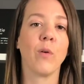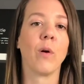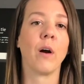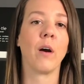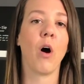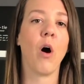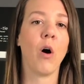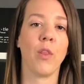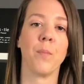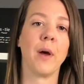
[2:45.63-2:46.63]
or
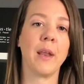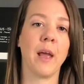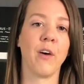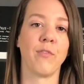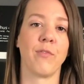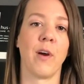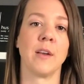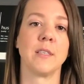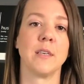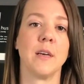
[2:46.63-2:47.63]
all the money up
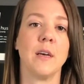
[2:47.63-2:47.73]
front.